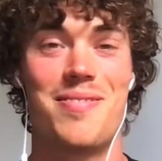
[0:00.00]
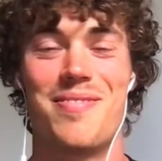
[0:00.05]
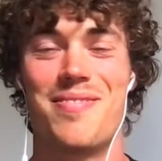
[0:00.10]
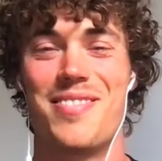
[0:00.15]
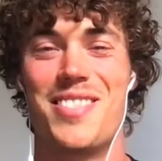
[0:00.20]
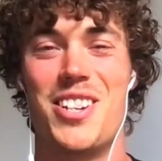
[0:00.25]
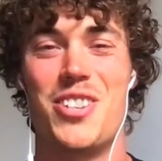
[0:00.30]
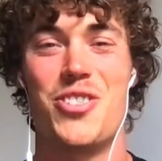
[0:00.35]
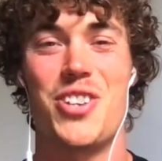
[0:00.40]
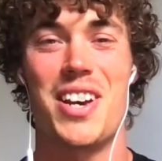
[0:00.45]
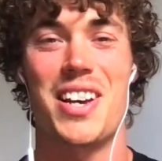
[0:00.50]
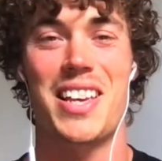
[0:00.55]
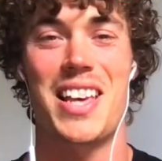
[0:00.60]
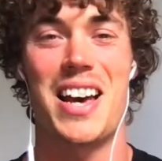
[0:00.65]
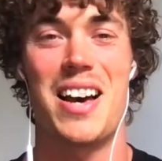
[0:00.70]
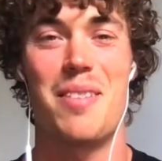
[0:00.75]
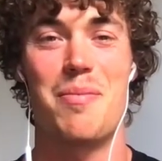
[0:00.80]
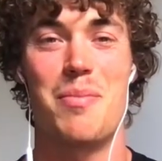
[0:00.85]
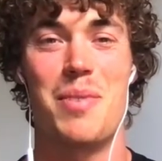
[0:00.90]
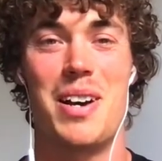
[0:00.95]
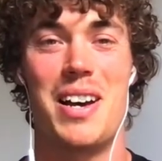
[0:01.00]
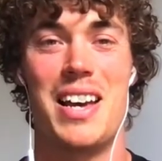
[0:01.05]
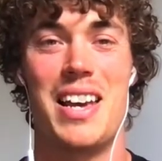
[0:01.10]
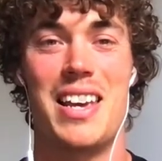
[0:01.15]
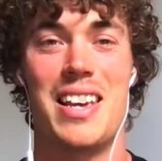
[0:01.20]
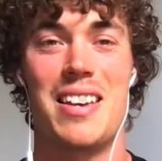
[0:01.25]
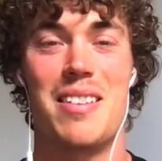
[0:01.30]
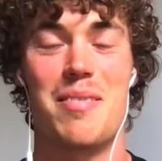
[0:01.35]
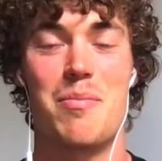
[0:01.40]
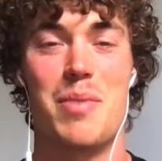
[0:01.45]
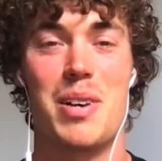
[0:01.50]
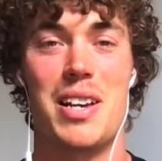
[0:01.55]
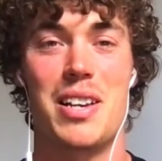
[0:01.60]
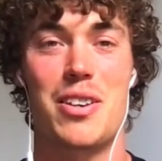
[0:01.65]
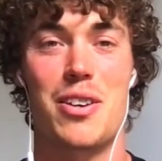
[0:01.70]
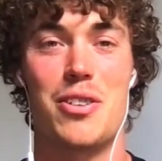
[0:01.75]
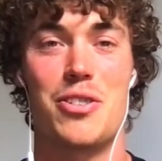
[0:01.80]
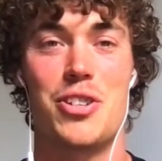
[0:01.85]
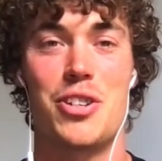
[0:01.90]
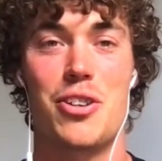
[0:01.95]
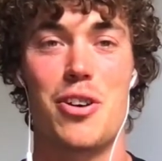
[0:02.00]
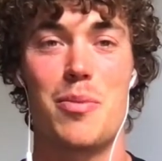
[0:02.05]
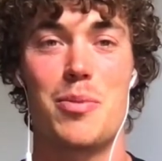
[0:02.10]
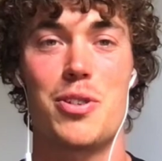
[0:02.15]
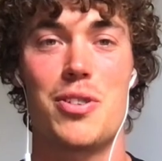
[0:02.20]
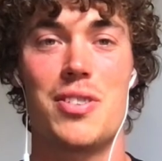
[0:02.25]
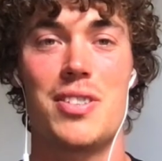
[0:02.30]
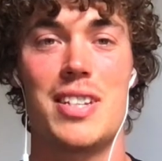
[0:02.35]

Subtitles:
to check out my coaching options.